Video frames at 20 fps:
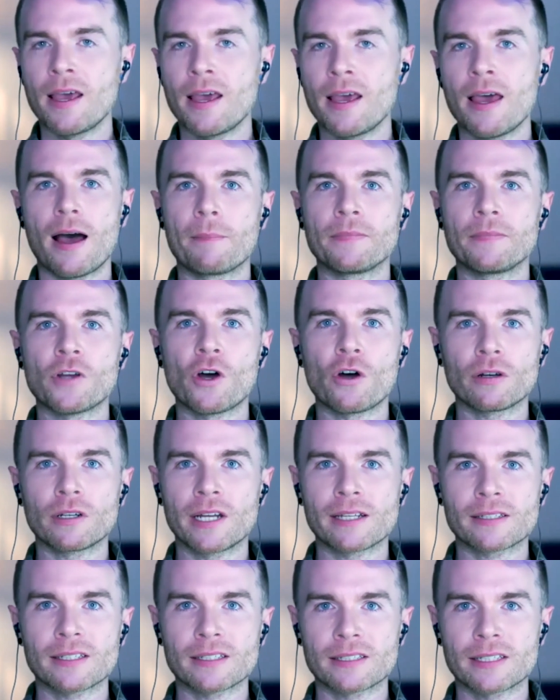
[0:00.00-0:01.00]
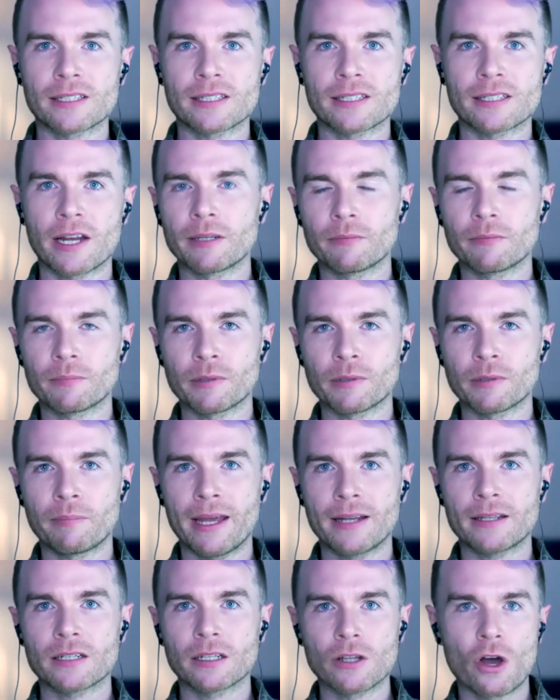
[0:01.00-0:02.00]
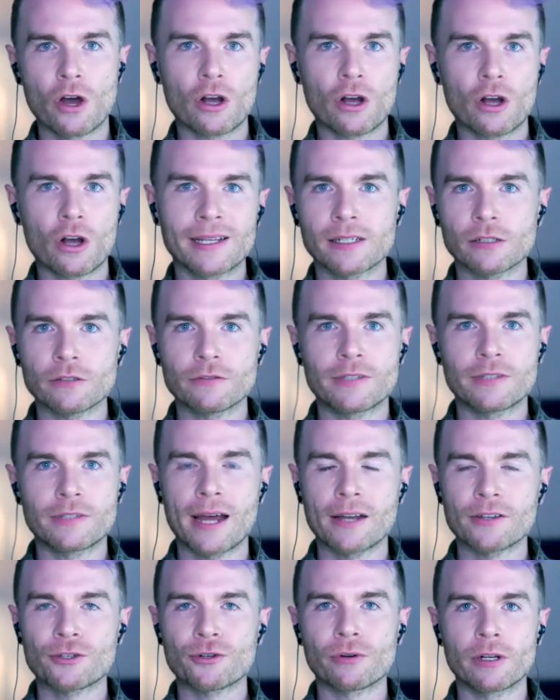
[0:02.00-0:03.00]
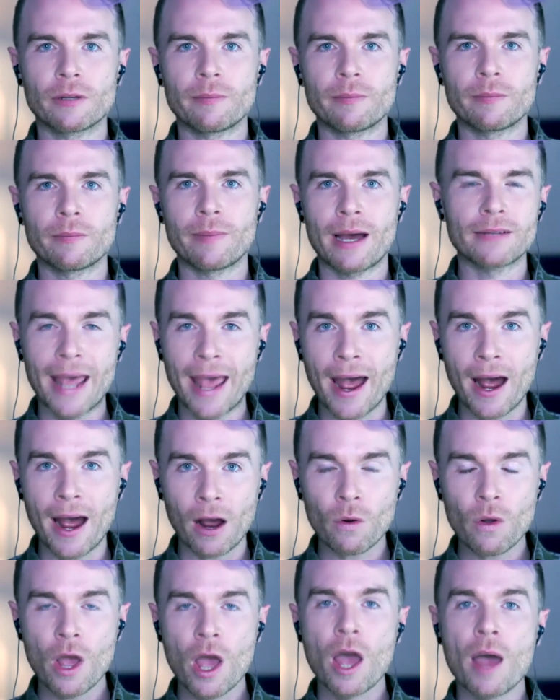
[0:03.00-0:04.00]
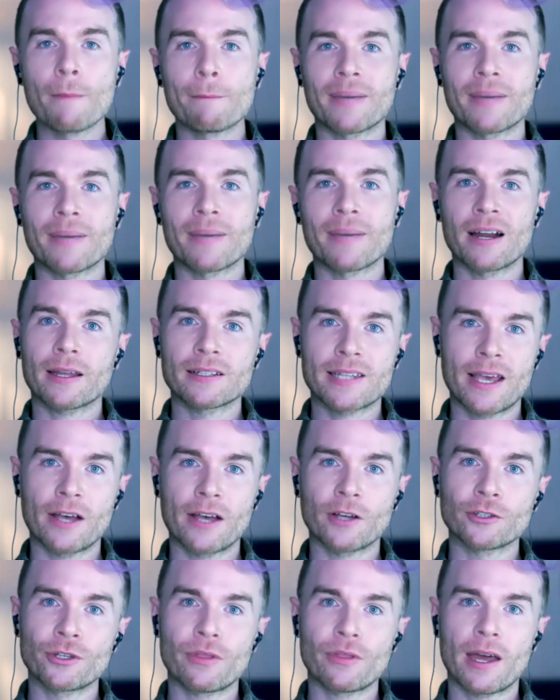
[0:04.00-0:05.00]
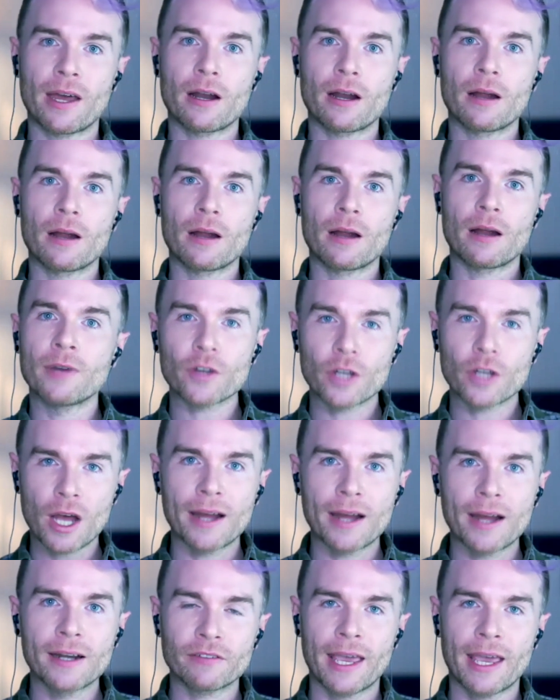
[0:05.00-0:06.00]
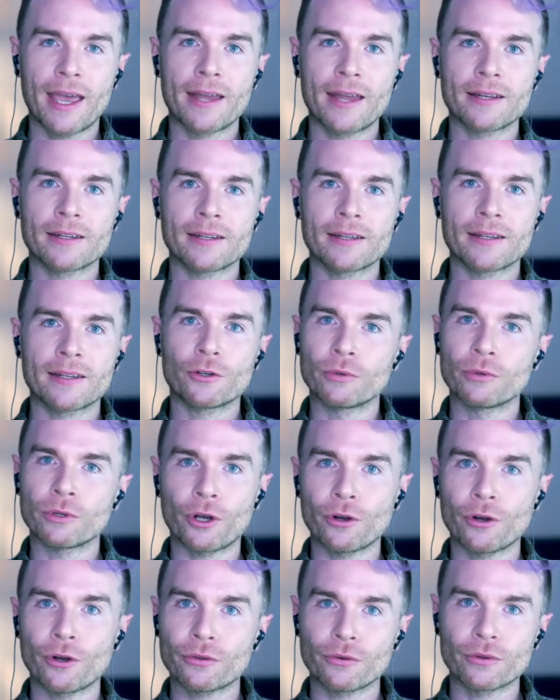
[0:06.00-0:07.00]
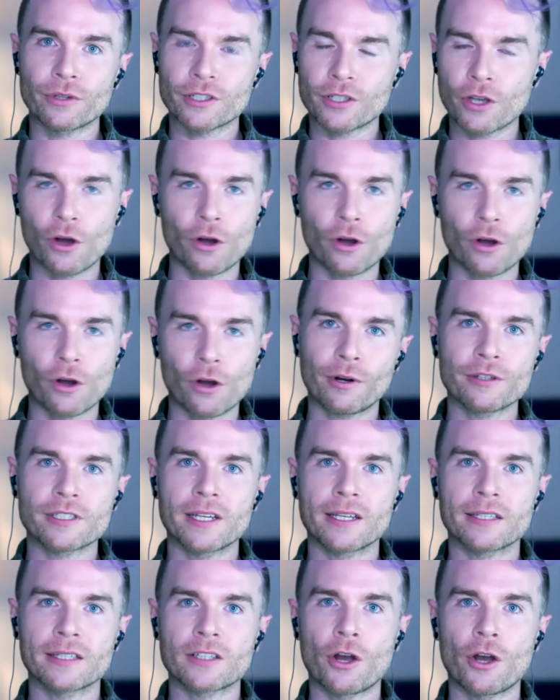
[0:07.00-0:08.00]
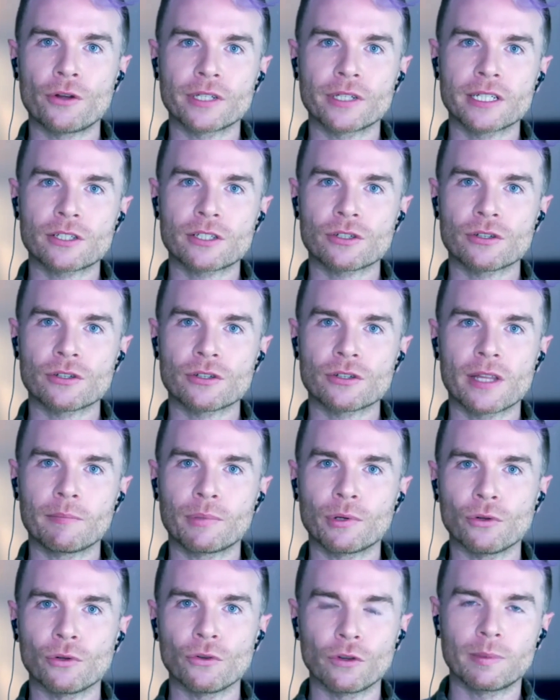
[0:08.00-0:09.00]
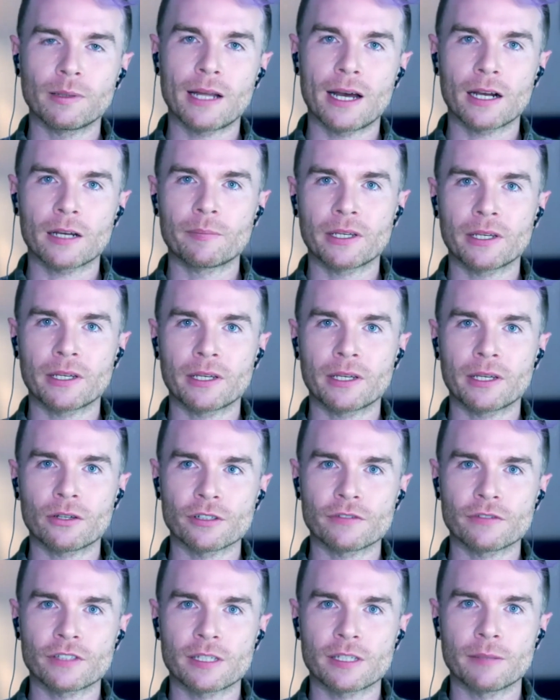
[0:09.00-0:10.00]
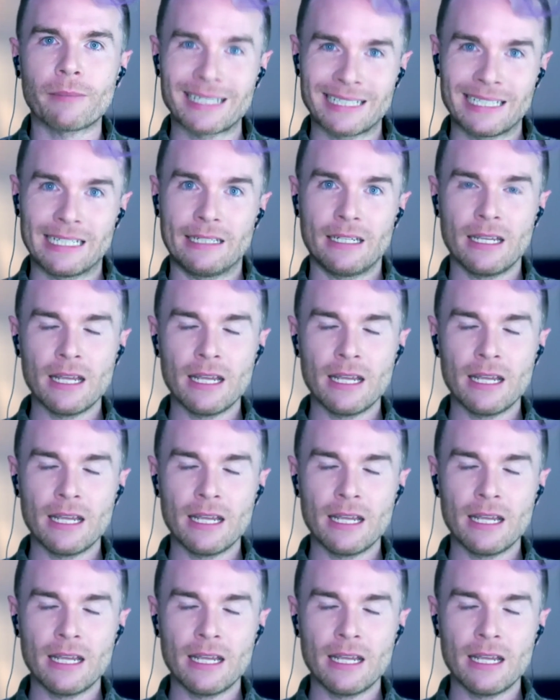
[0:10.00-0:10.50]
I'm not necessarily prepared to lock myself down to an amount now, but I can tell you that I'm not the kind of candidate who will go through this whole process only to then pull the plug because of some money.